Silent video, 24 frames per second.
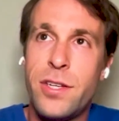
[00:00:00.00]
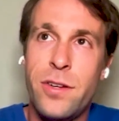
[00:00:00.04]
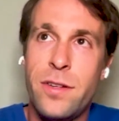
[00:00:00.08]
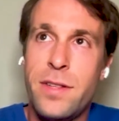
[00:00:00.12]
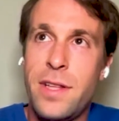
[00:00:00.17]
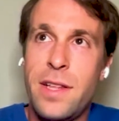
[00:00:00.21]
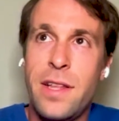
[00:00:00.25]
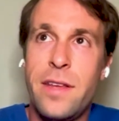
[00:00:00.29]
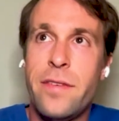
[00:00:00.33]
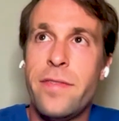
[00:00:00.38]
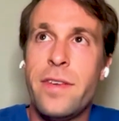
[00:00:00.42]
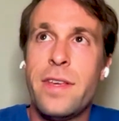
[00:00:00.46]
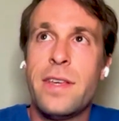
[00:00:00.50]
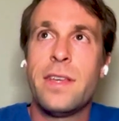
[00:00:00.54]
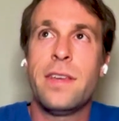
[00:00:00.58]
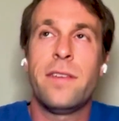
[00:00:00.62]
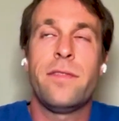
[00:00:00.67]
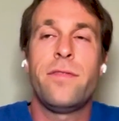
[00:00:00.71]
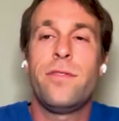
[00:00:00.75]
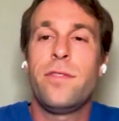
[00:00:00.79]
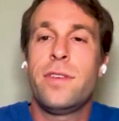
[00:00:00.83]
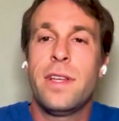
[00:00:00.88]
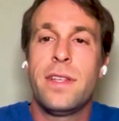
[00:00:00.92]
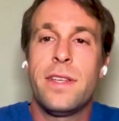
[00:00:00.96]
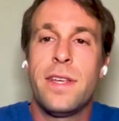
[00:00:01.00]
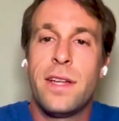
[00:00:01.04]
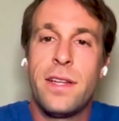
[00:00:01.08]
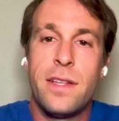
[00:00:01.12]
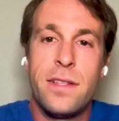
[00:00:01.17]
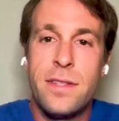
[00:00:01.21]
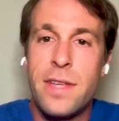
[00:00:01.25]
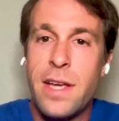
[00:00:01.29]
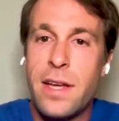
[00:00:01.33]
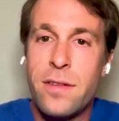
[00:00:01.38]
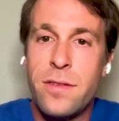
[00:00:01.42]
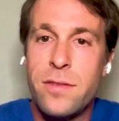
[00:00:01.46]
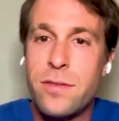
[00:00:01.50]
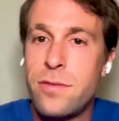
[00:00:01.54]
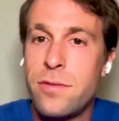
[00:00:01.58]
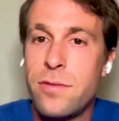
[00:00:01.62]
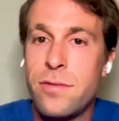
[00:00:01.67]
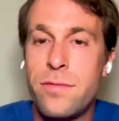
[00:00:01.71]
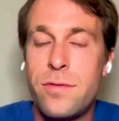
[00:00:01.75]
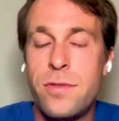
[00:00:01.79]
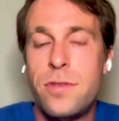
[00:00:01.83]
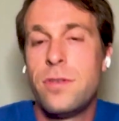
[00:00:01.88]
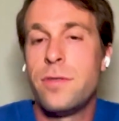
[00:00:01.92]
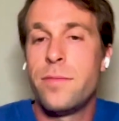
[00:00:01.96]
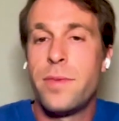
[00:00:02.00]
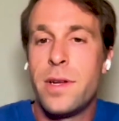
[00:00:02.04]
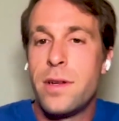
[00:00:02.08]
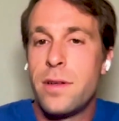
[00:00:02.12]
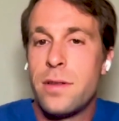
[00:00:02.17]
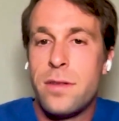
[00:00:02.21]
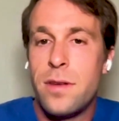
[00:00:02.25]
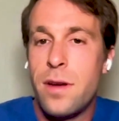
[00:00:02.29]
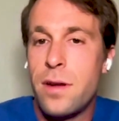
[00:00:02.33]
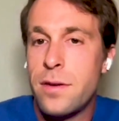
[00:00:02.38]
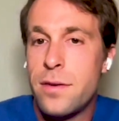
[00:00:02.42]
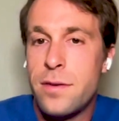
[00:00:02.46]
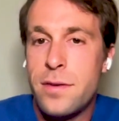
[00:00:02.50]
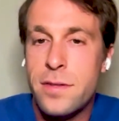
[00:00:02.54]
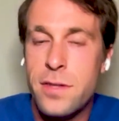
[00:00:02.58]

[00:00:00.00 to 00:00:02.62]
And I think if you can get it down to two billion dollars,